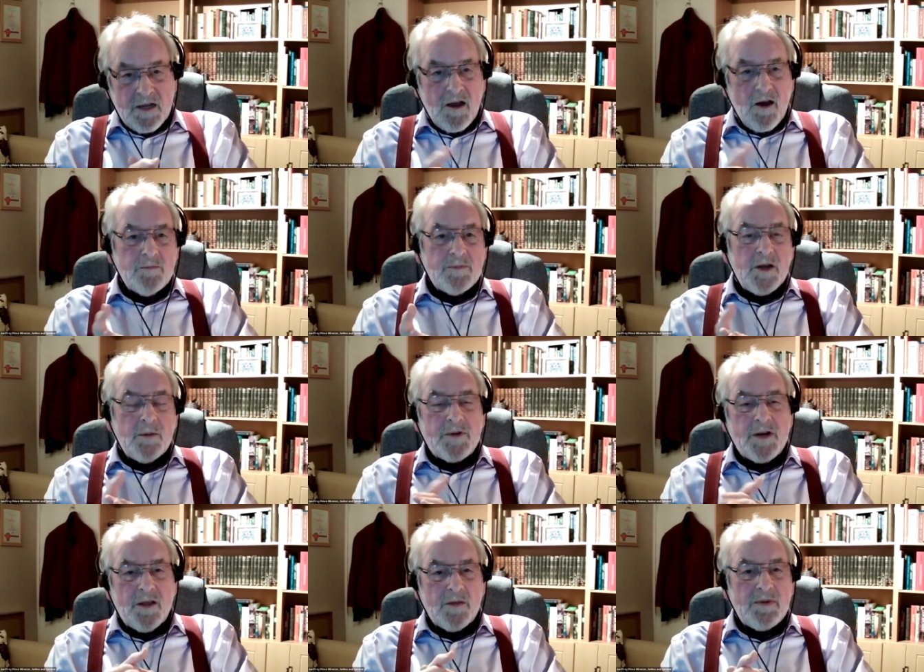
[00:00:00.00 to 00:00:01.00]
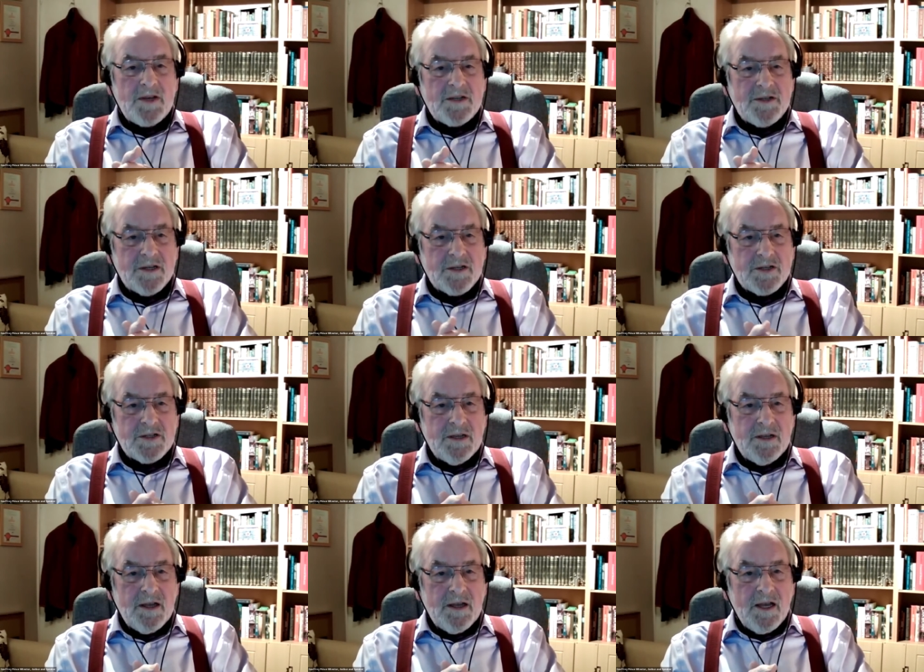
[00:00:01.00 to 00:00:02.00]
opened up another business,
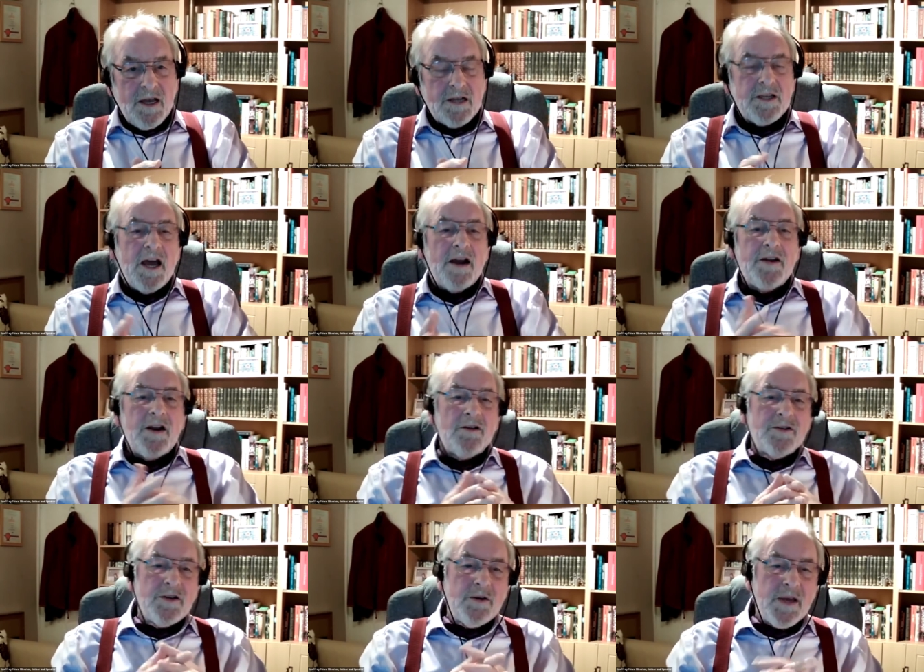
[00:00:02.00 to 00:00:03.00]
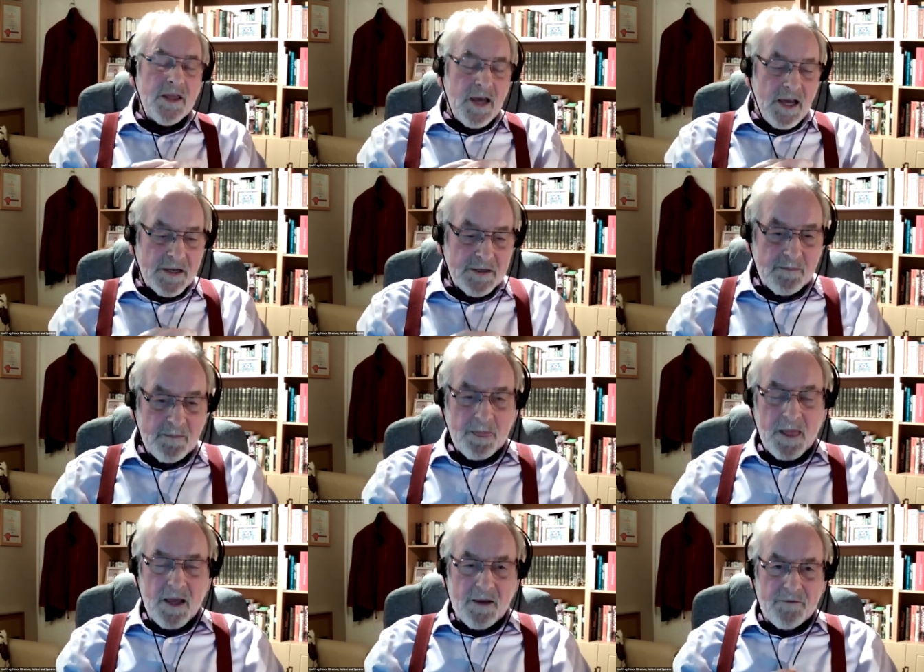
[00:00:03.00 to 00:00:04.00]
and carried on doing that.
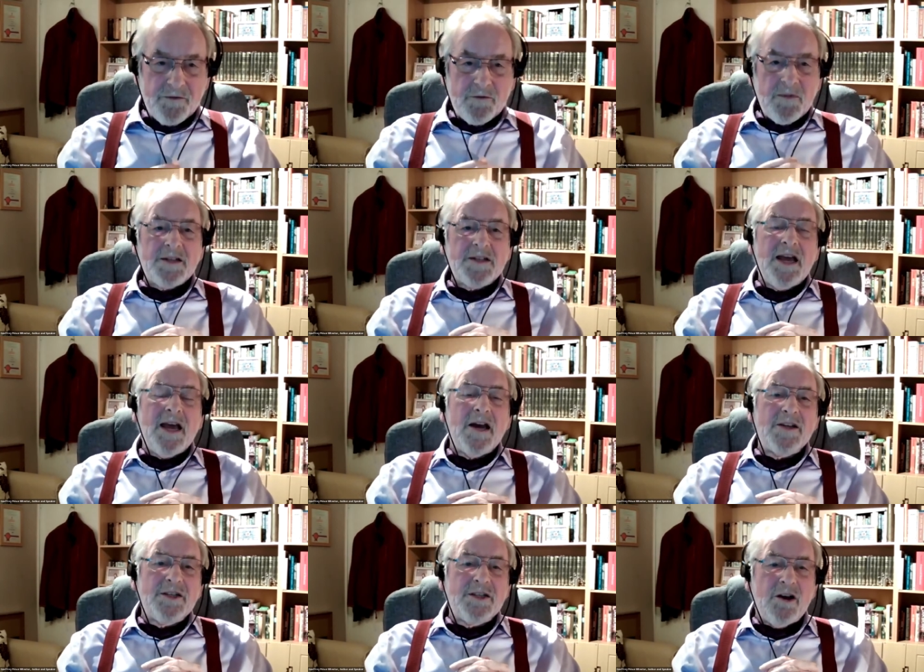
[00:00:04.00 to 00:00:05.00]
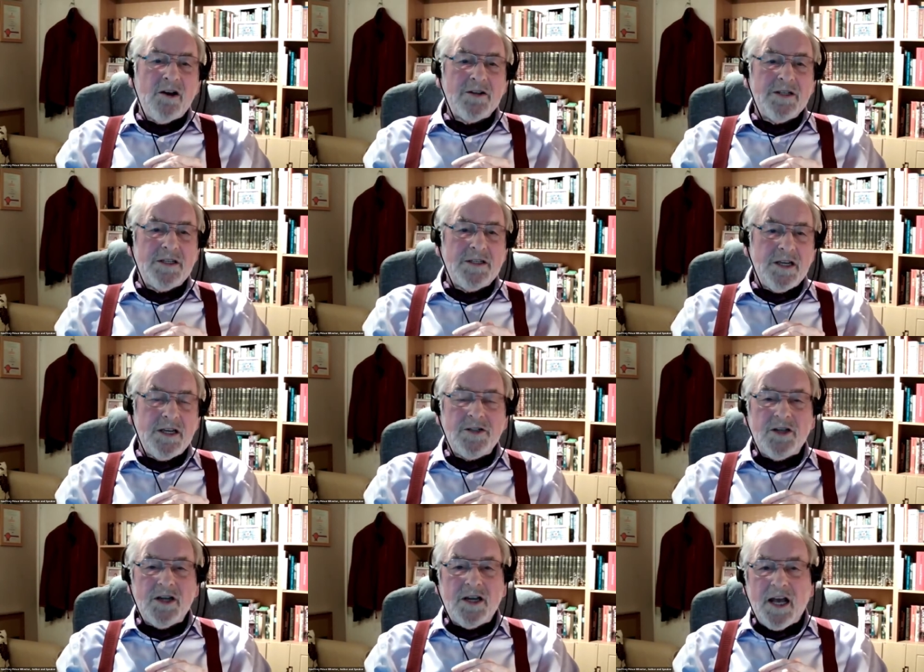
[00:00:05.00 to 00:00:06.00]
And from that day, I started
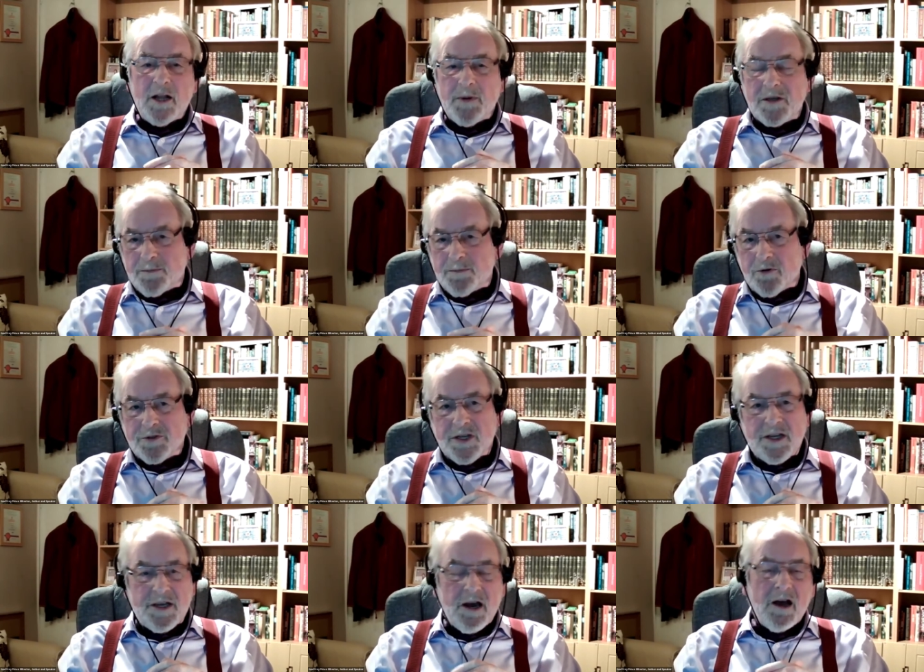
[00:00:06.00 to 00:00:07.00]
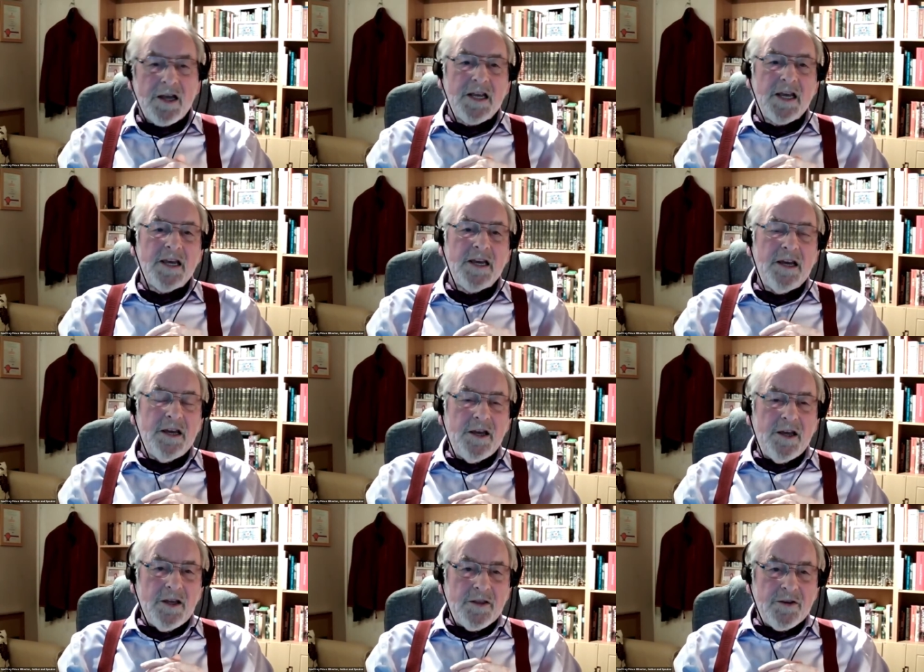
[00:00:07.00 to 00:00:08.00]
teaching and helping and supporting, guiding
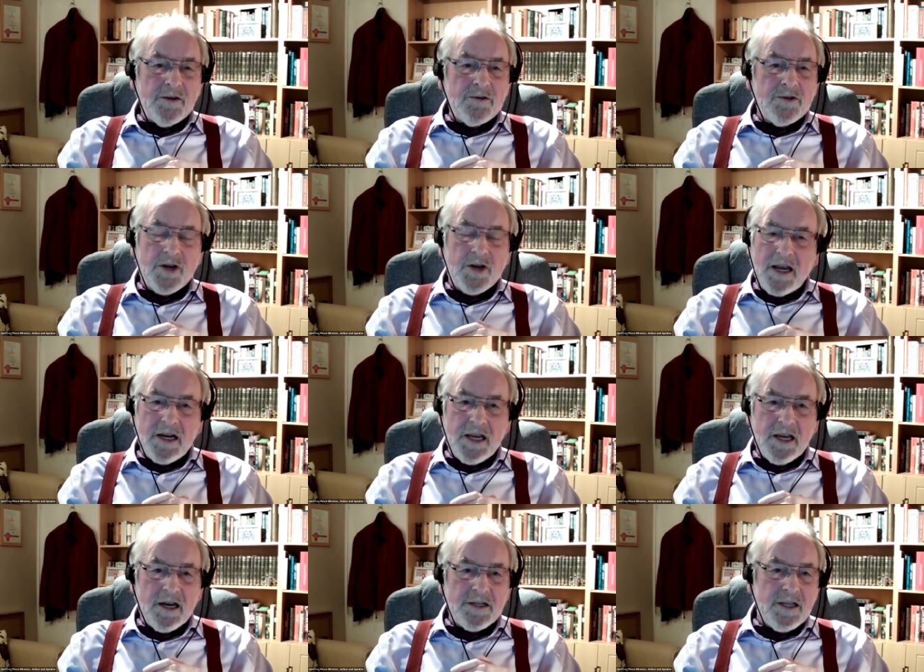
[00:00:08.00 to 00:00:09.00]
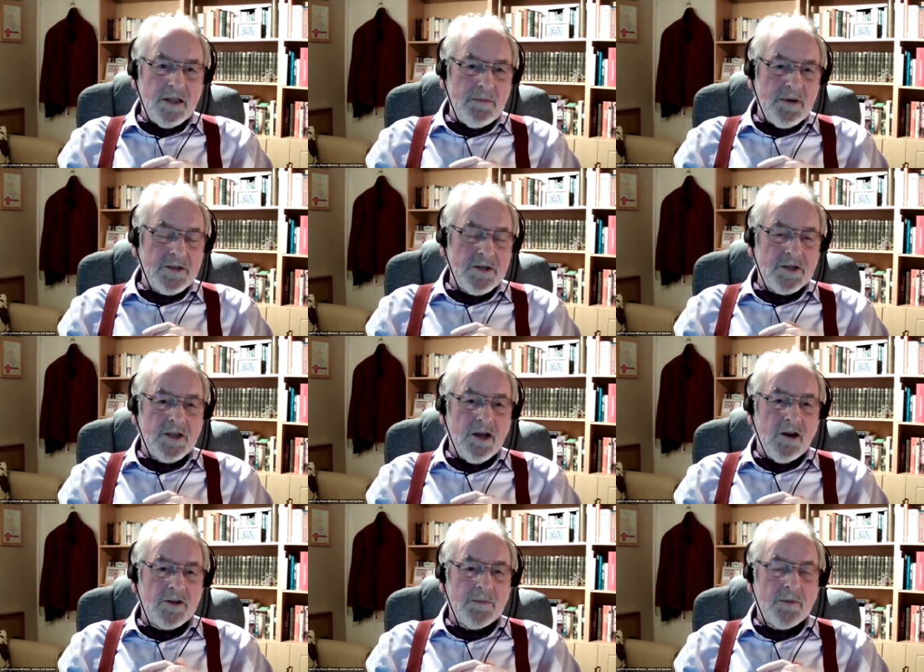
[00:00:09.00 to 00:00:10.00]
through training. I did the business
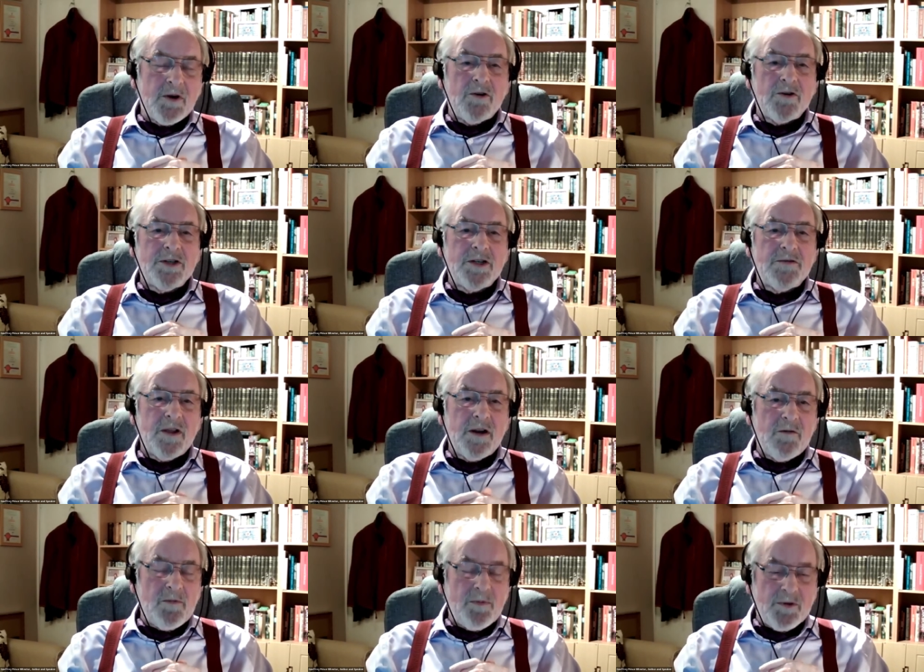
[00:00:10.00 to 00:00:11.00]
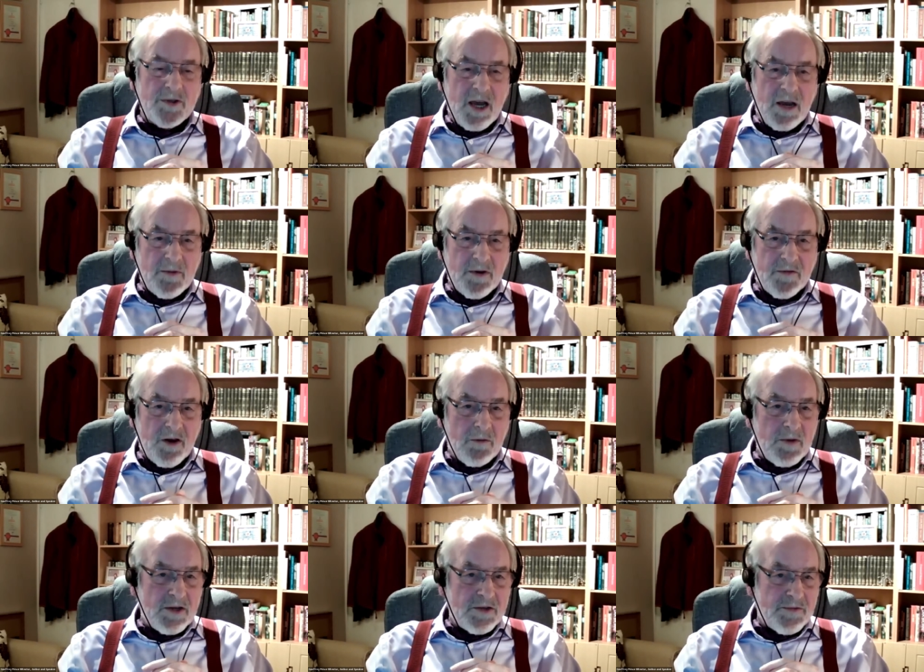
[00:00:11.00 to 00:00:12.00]
startup courses for the Liverpool Chamber of
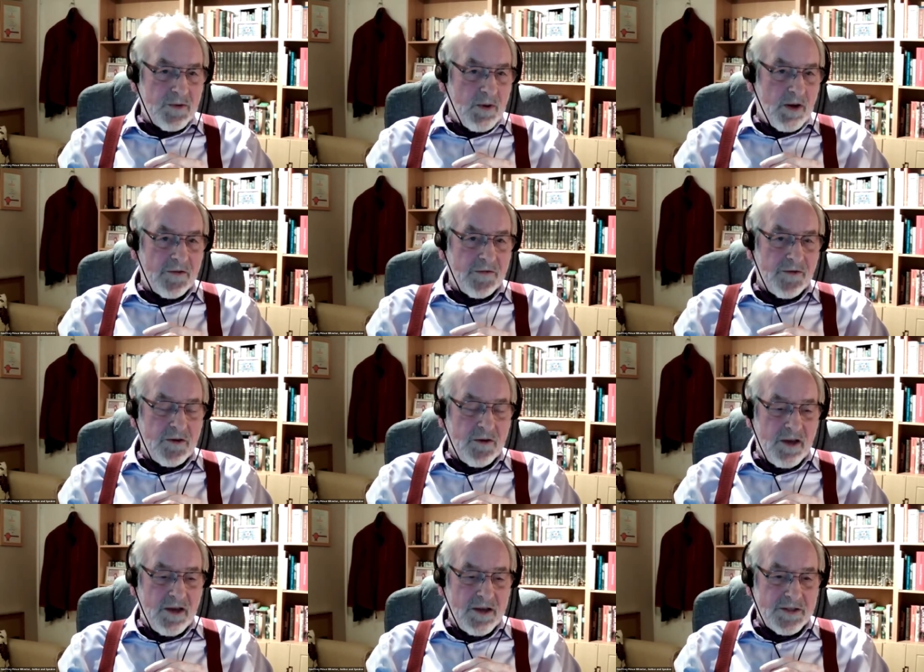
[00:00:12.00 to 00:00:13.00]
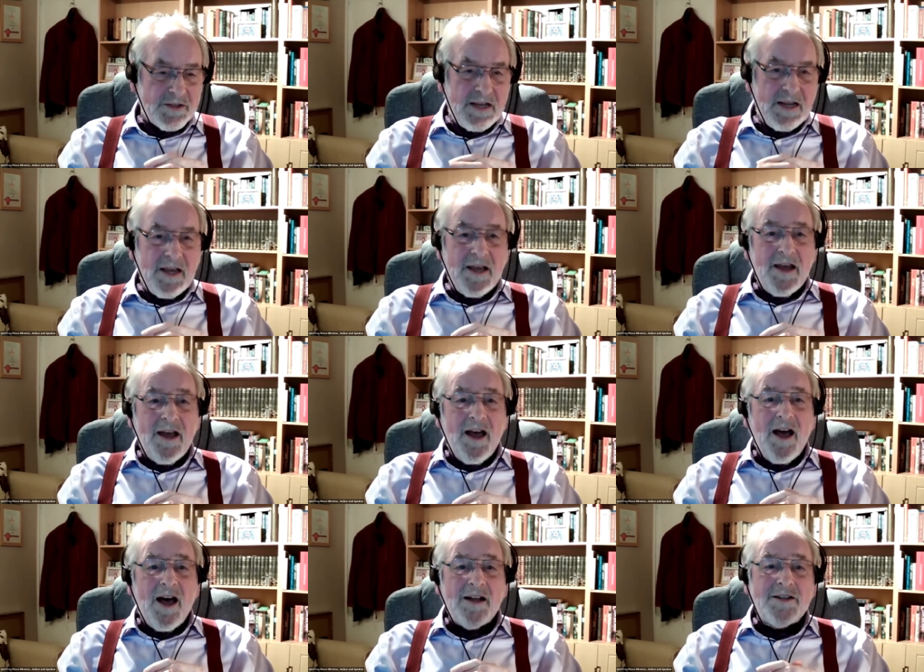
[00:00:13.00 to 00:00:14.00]
Commerce for quite a few years.
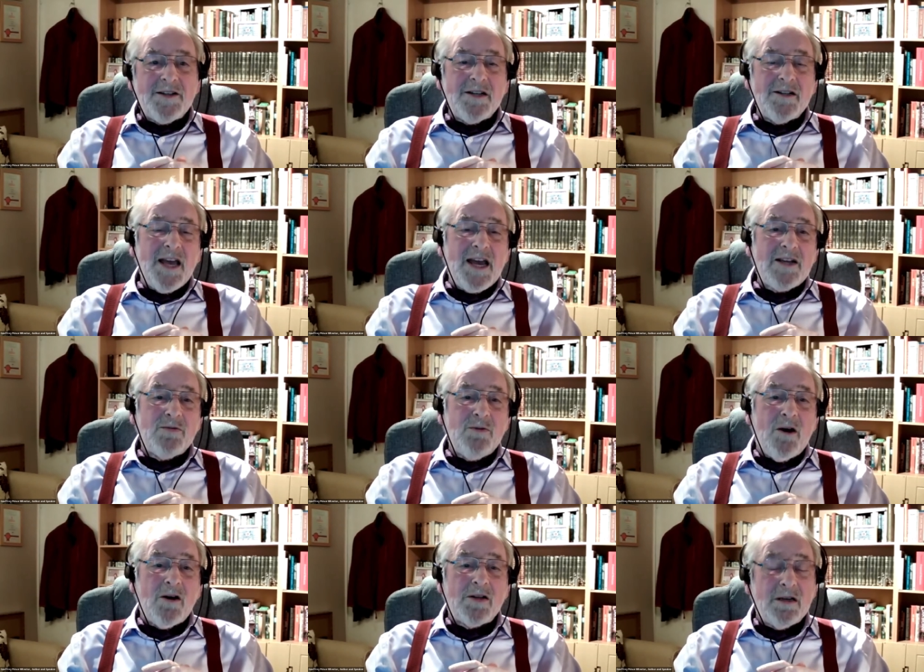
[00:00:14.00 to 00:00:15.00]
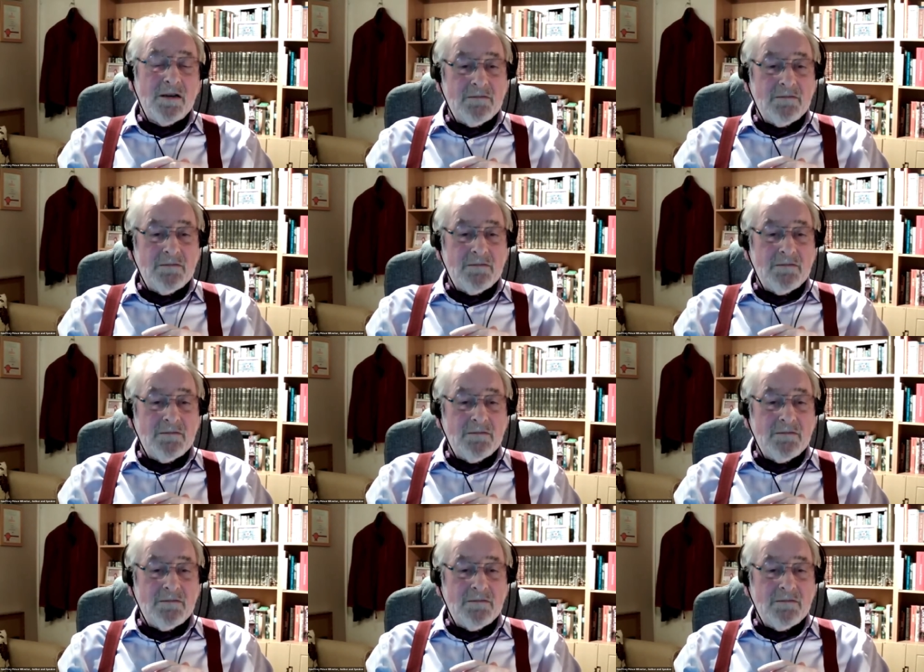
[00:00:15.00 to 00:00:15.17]
Until guess what?